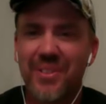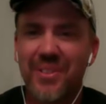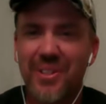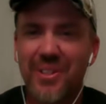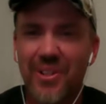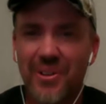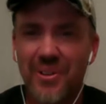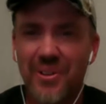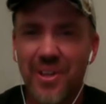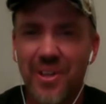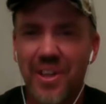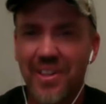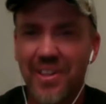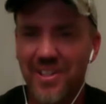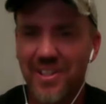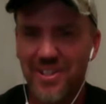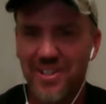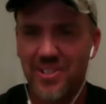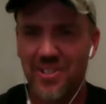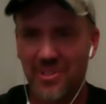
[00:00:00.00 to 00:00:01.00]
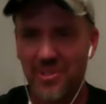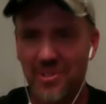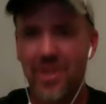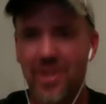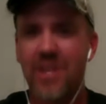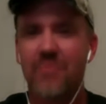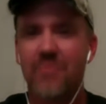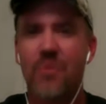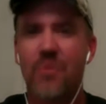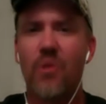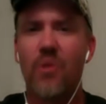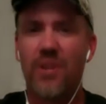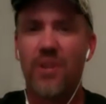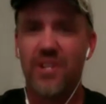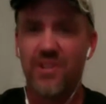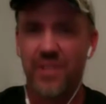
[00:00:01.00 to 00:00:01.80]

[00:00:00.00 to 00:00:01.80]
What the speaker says: This is a great moment.